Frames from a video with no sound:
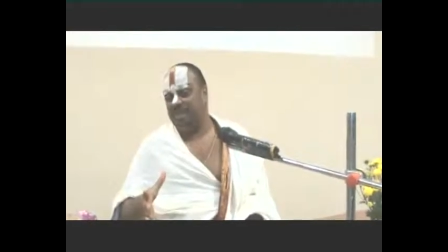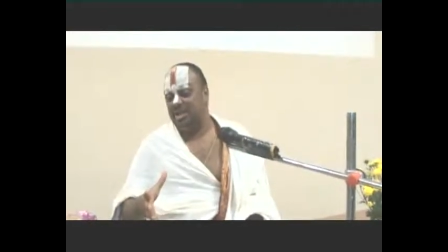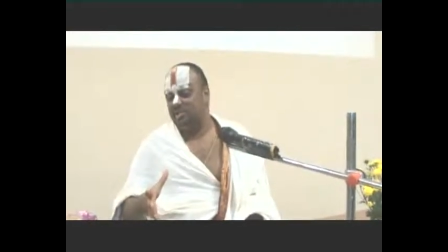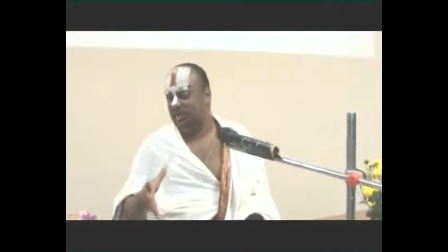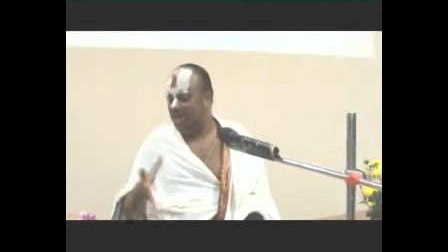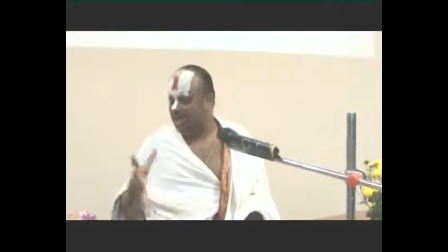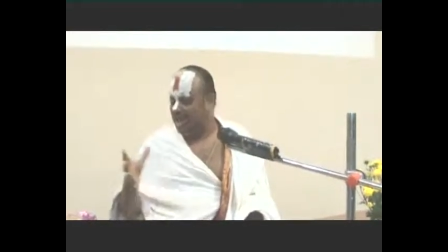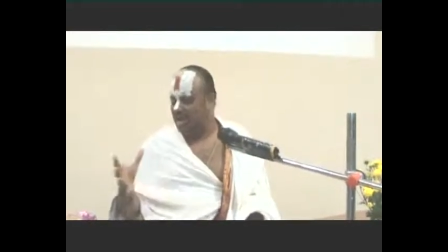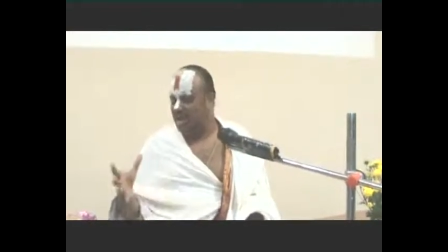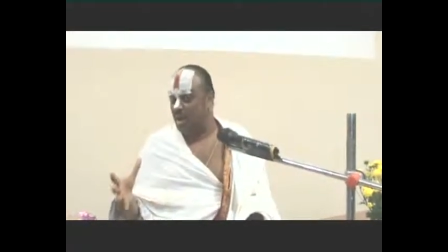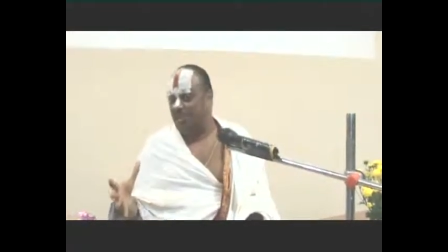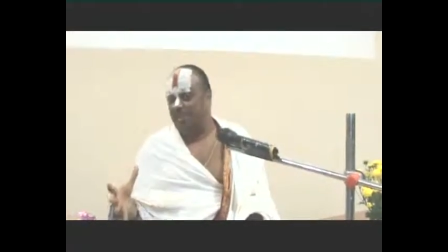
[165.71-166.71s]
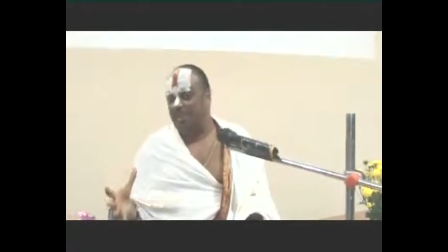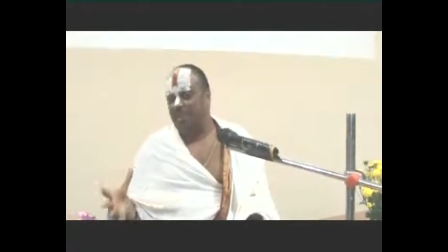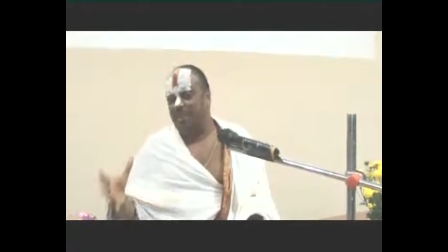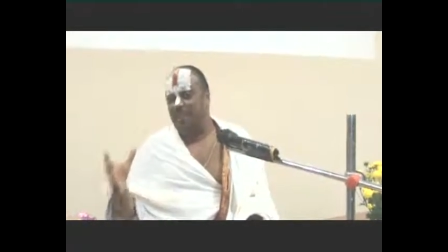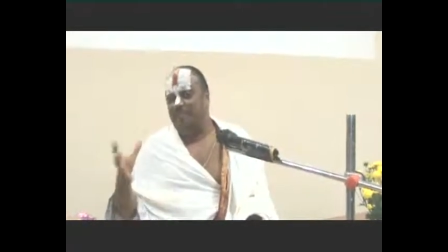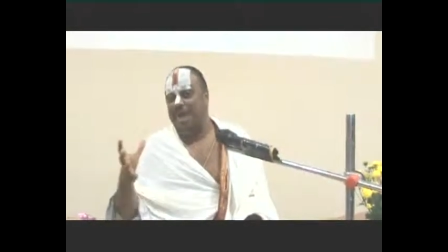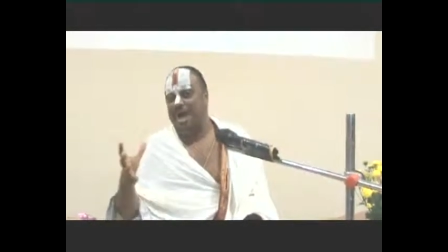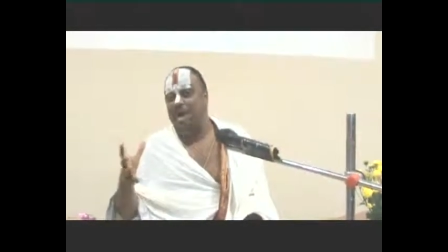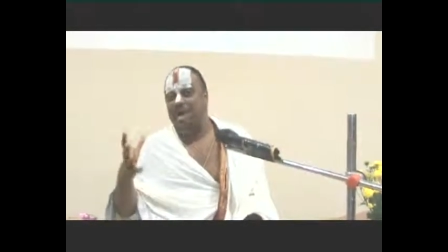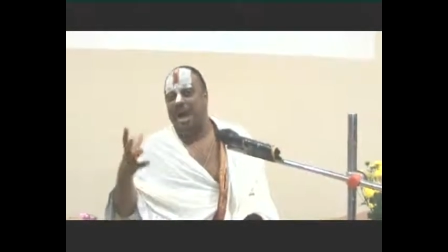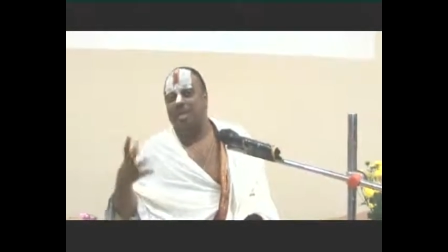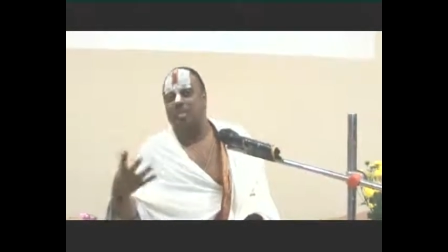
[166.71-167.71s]
That's why they are now developing
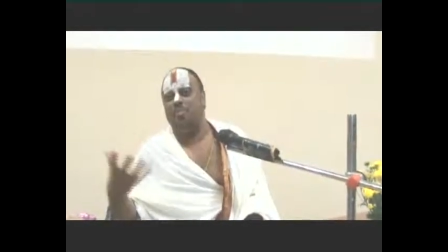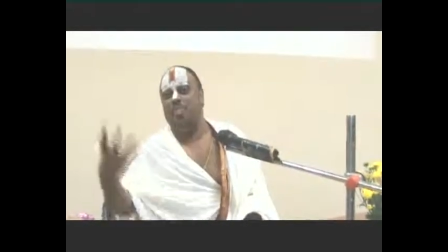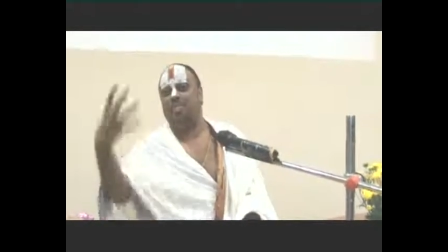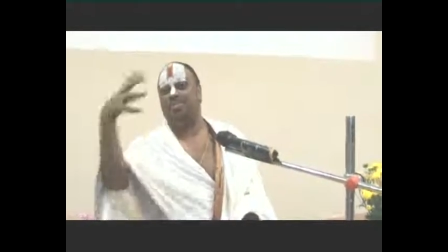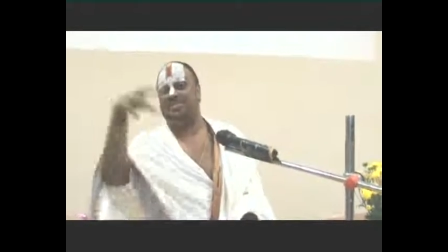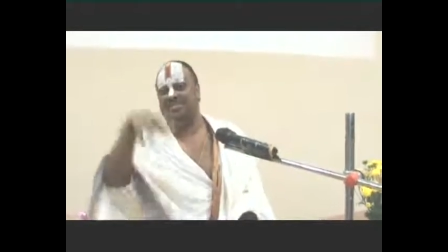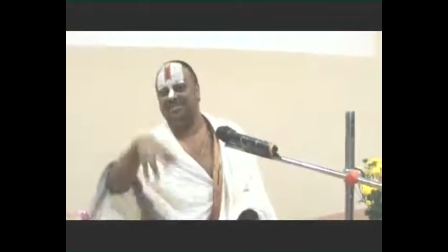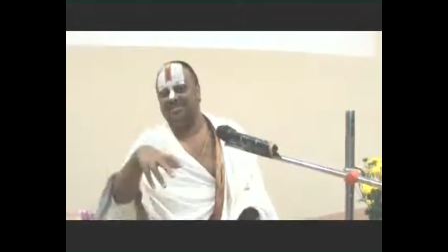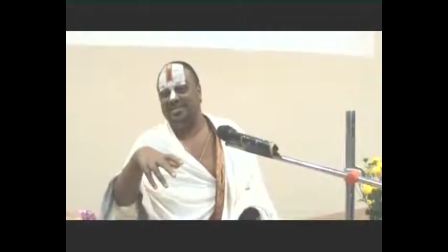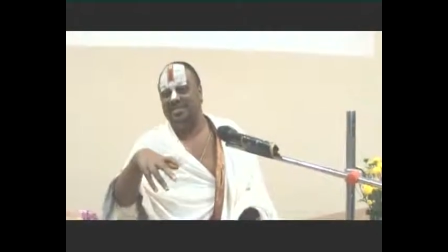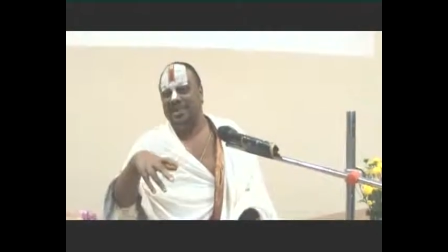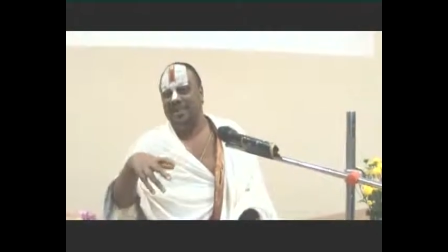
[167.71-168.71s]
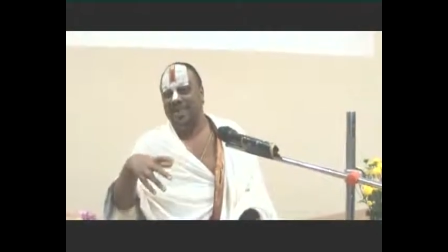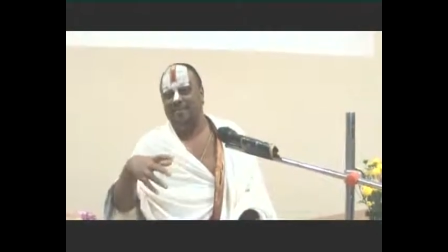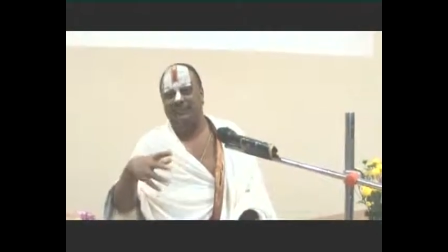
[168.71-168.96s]
bio-nano-processors.